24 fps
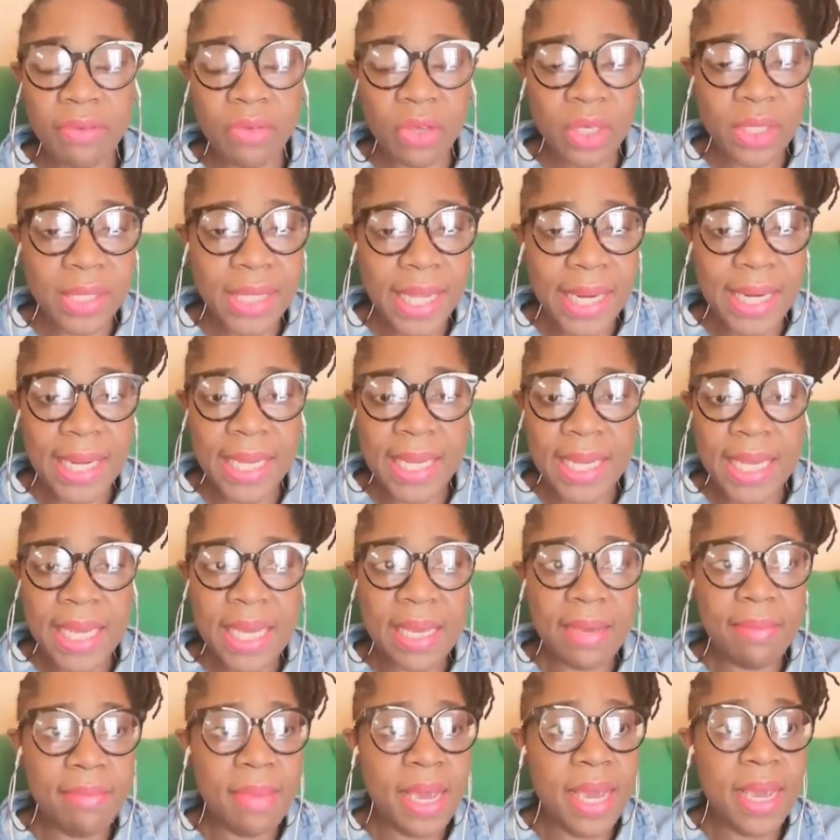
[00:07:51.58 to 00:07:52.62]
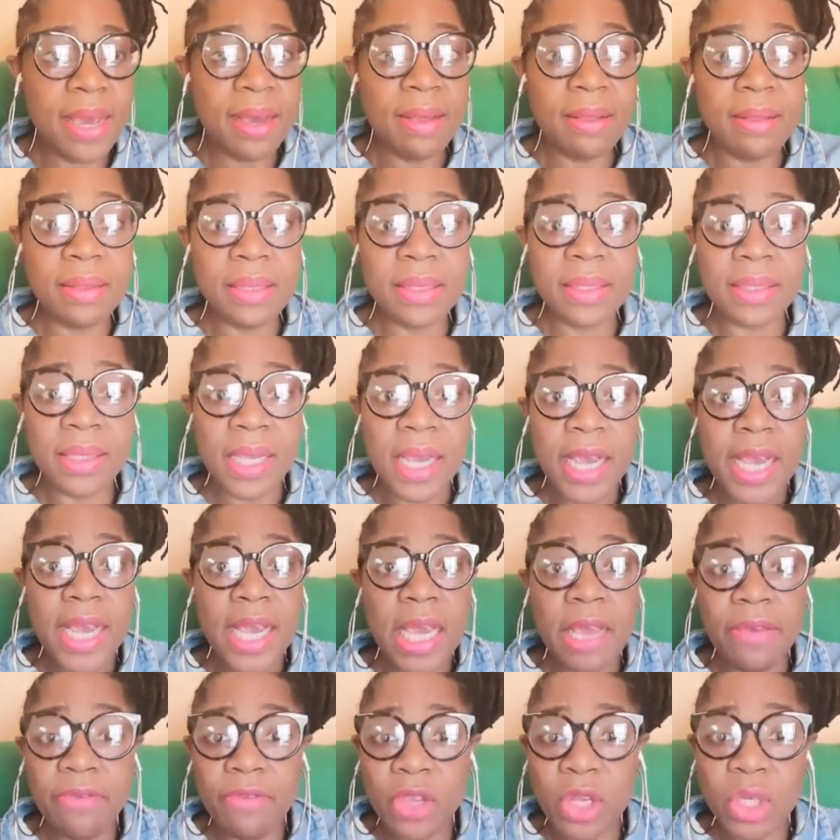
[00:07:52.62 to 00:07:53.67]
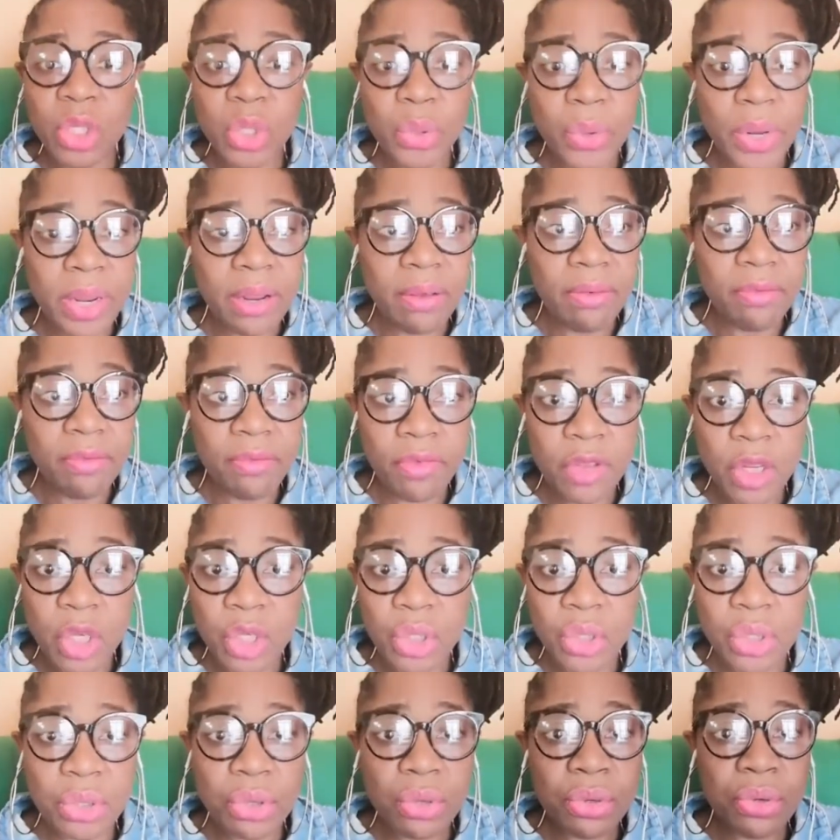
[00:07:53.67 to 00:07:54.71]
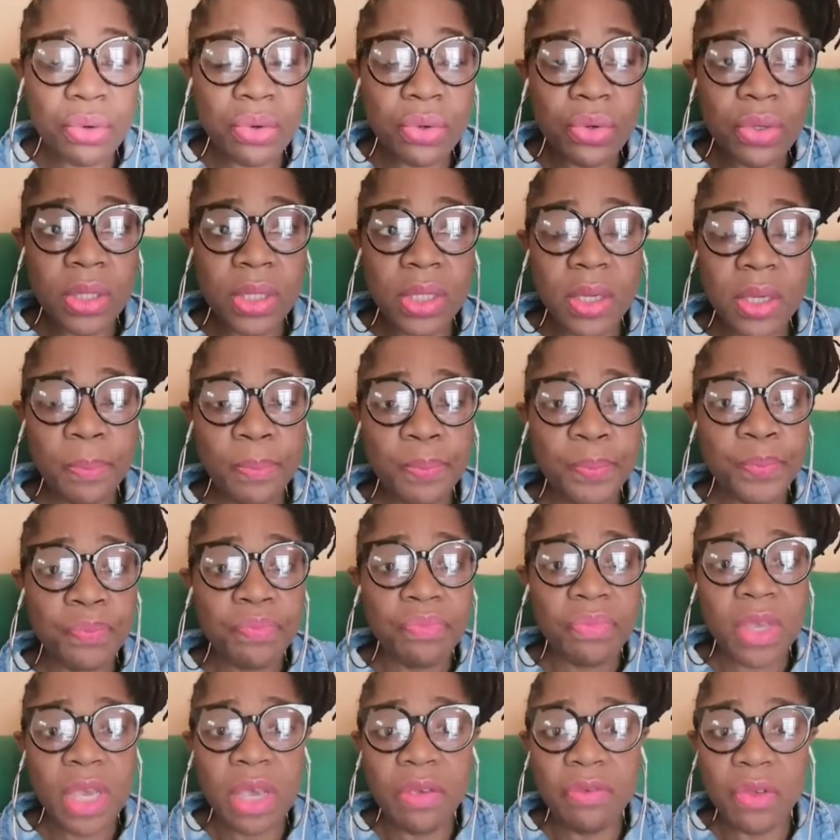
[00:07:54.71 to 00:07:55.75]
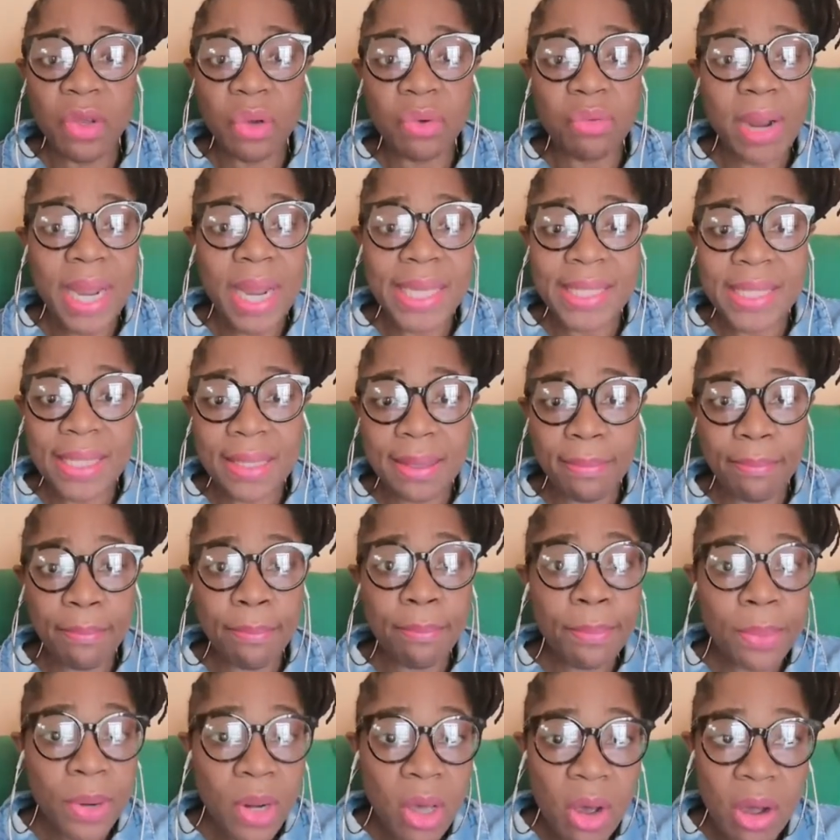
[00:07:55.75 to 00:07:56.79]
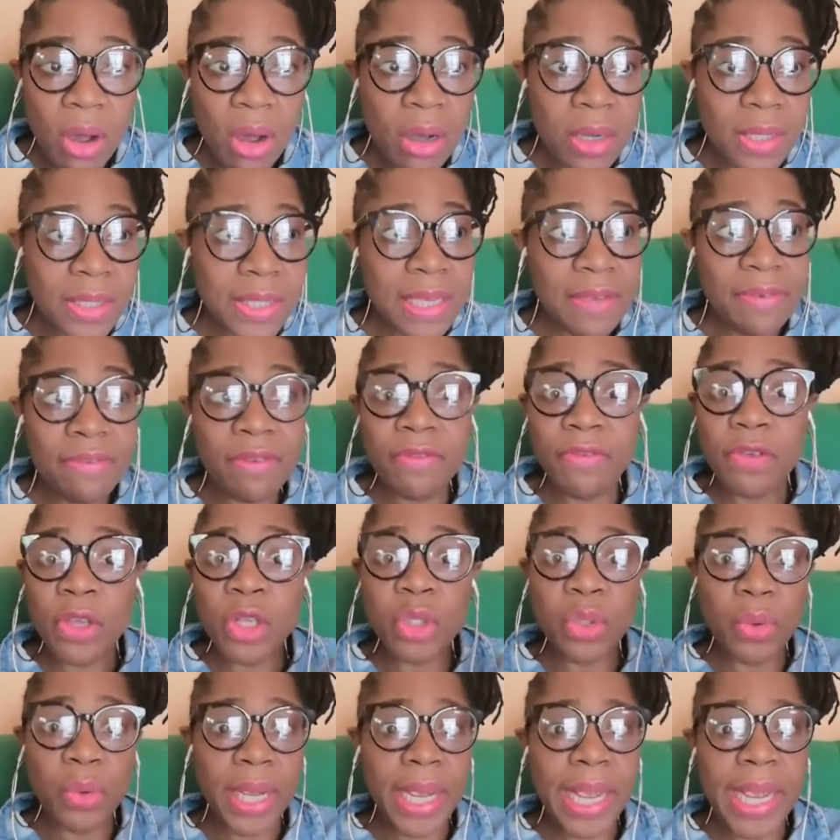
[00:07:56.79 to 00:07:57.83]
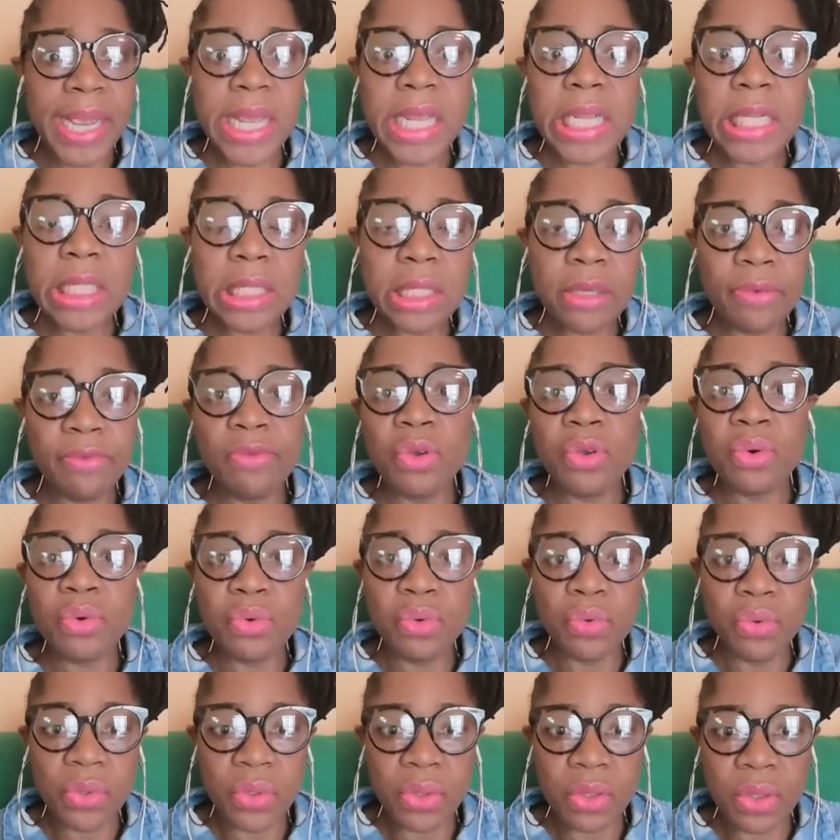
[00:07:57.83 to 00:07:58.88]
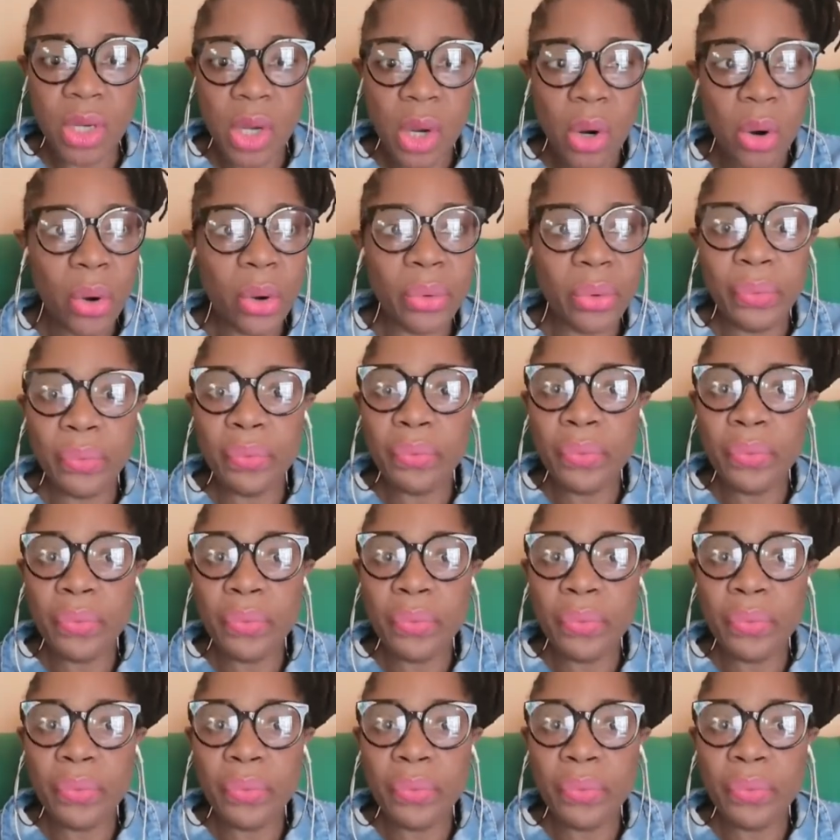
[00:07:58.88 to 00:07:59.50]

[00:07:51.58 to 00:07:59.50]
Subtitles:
sending emails, if you're doing videos, if you're writing blogs, even if you're doing interviews on